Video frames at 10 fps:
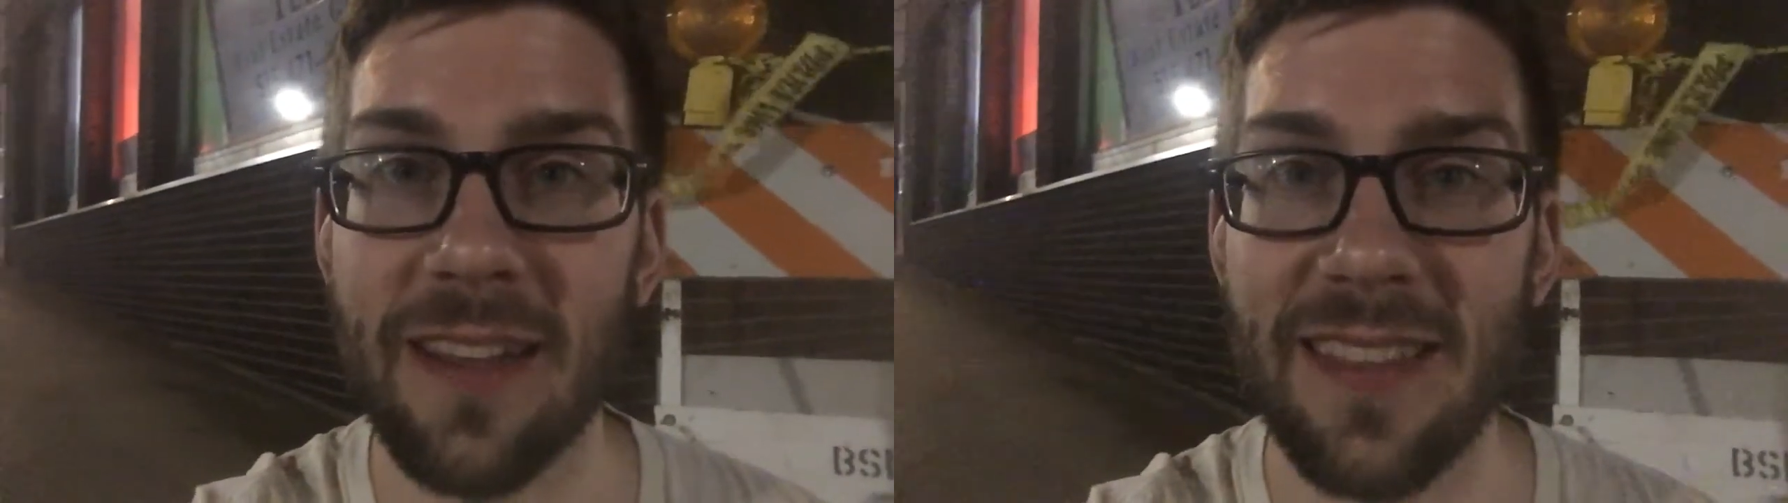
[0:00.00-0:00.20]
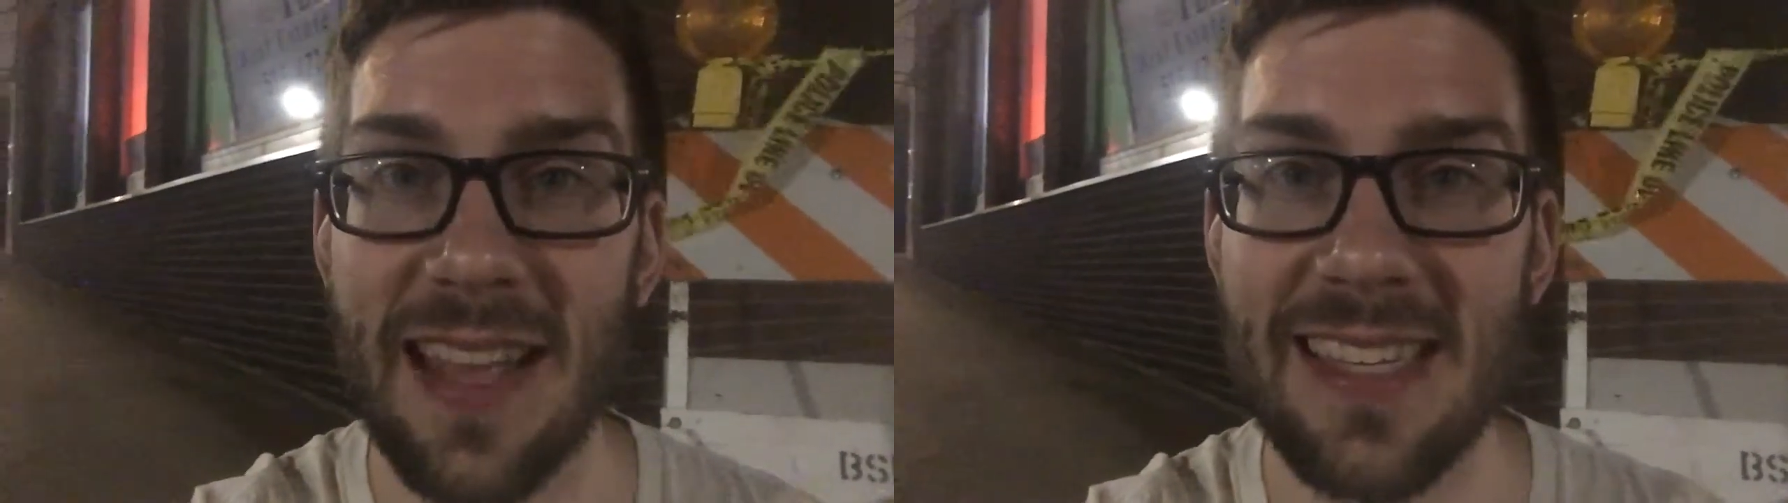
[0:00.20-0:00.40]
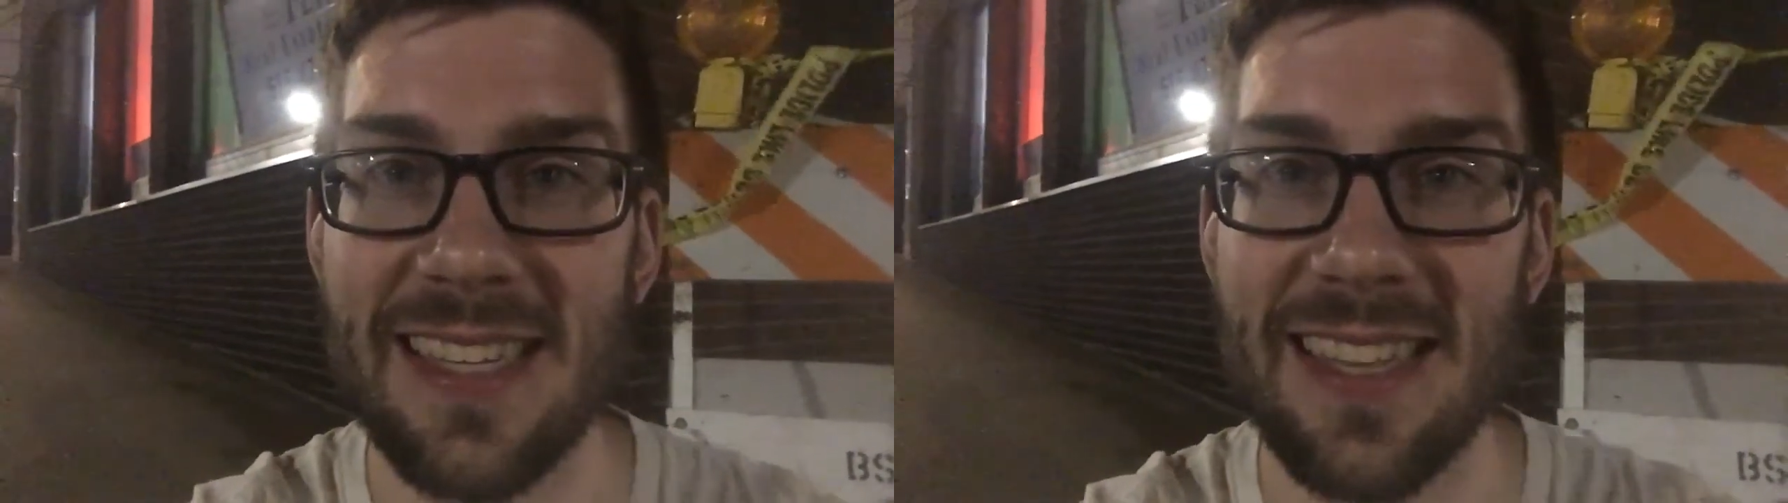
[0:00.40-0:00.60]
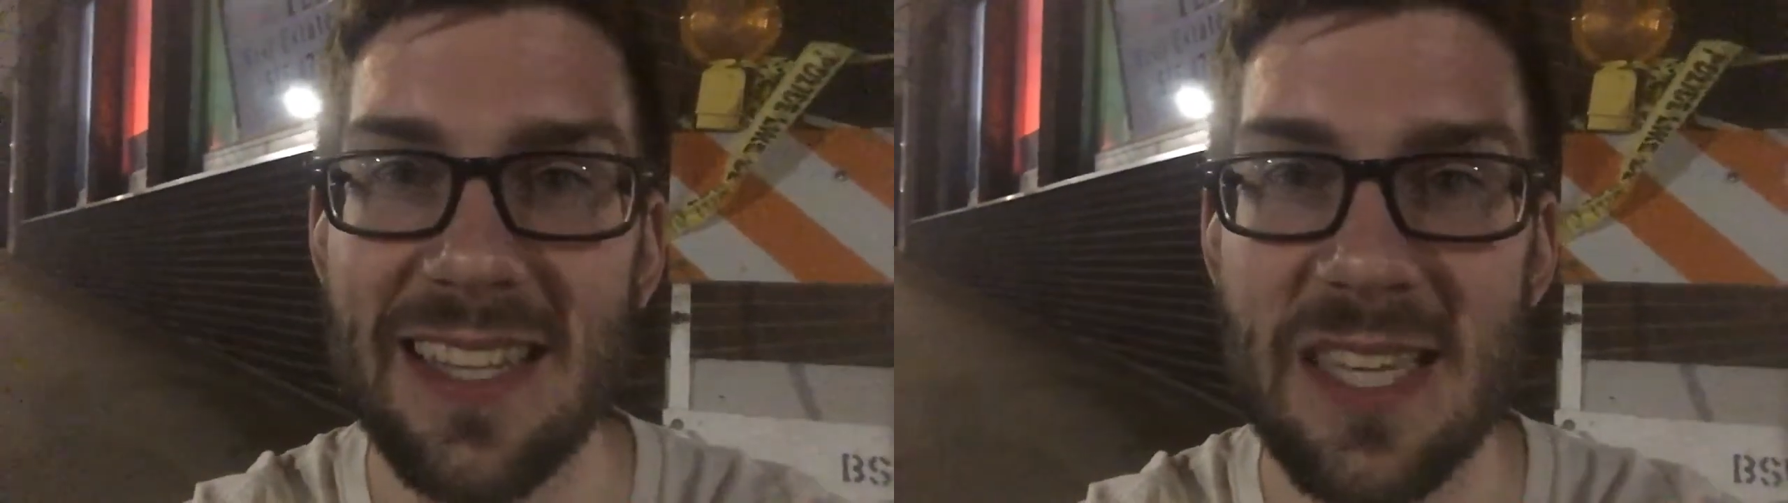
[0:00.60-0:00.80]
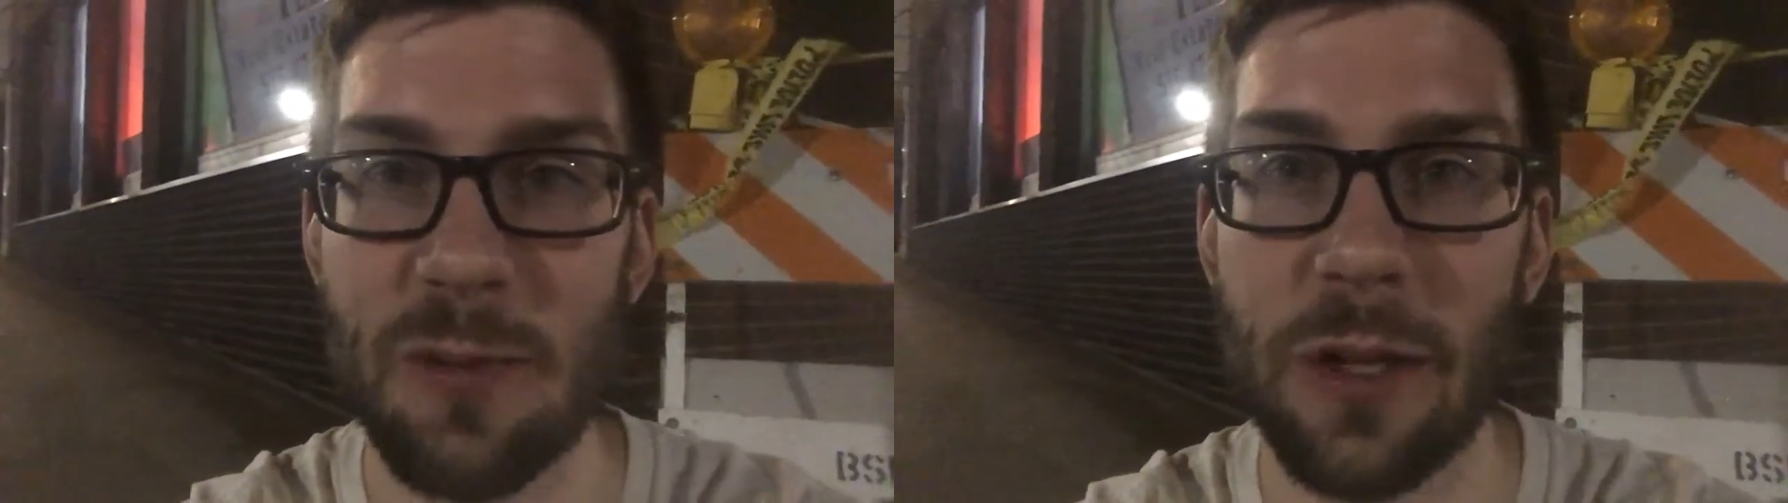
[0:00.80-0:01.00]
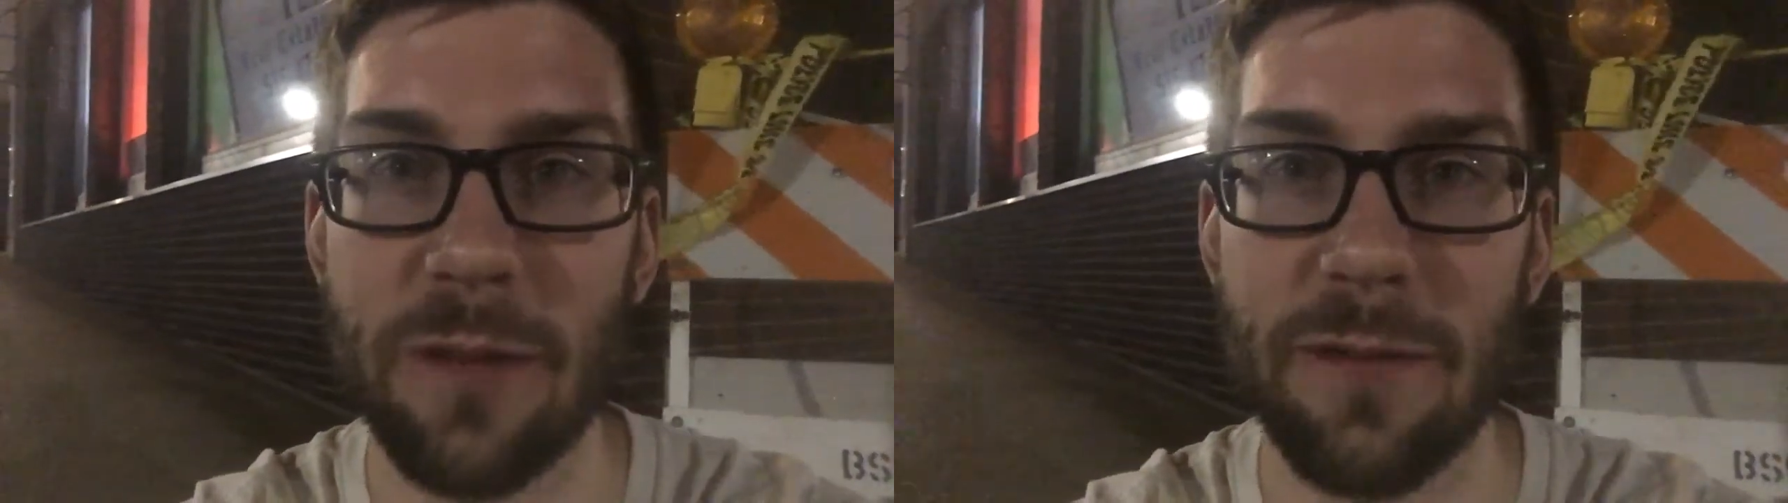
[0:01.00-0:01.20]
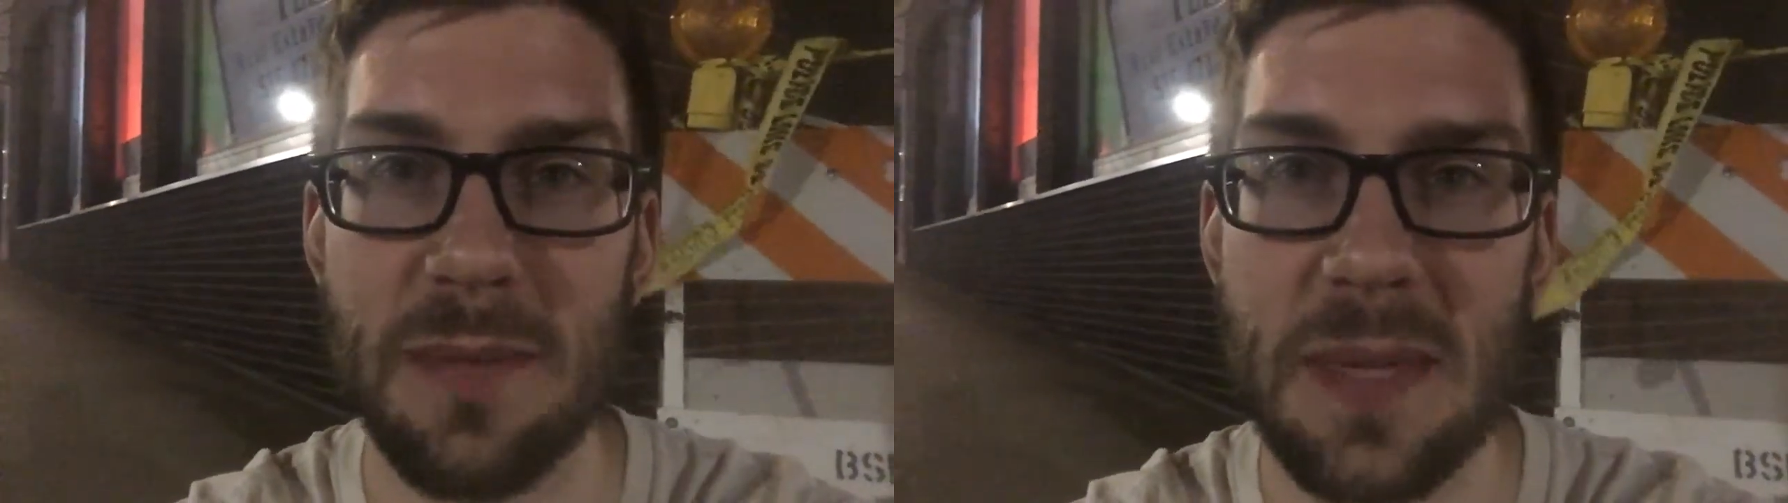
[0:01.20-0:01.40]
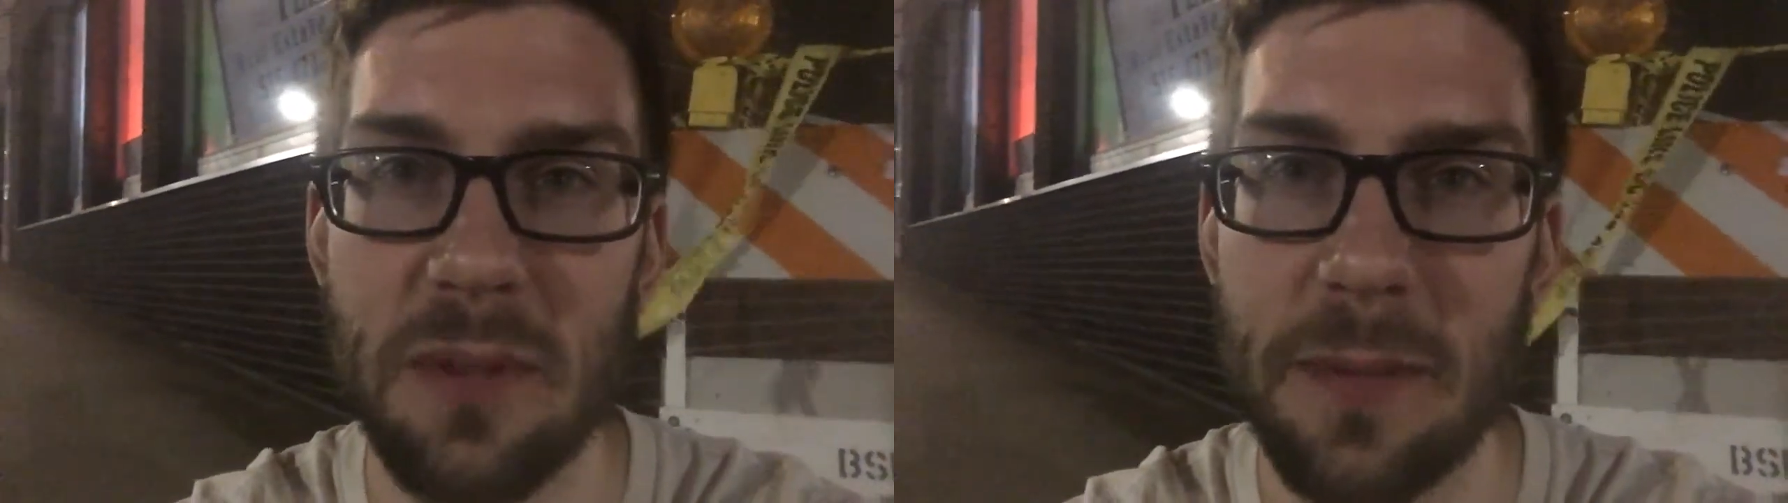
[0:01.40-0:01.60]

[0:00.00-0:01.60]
Thanks. This is Will from Simple